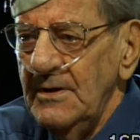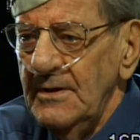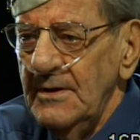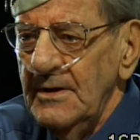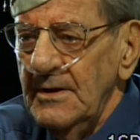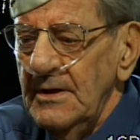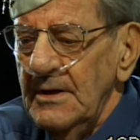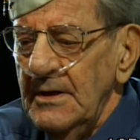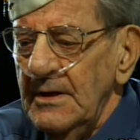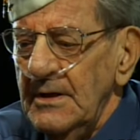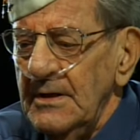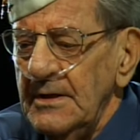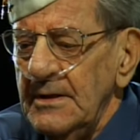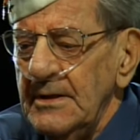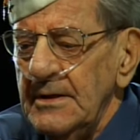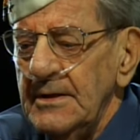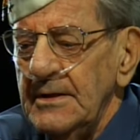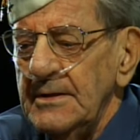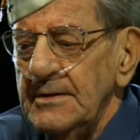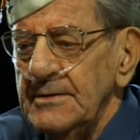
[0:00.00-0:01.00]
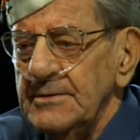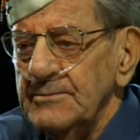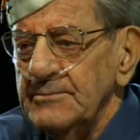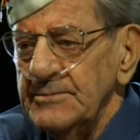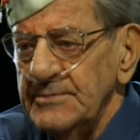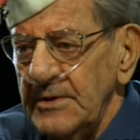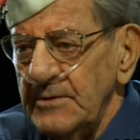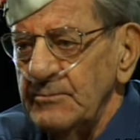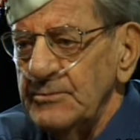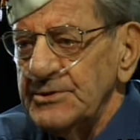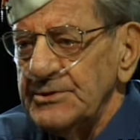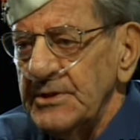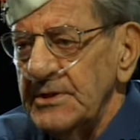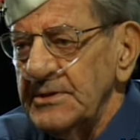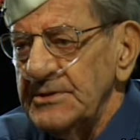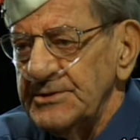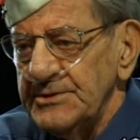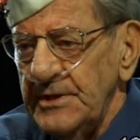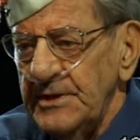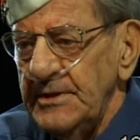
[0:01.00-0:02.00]
And then we started setting
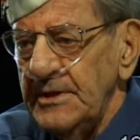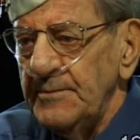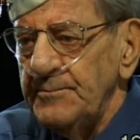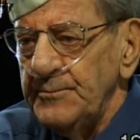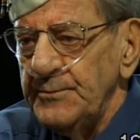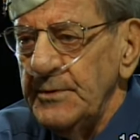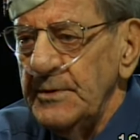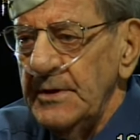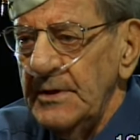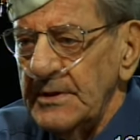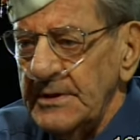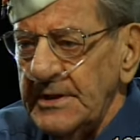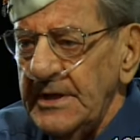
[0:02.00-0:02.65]
up a camp,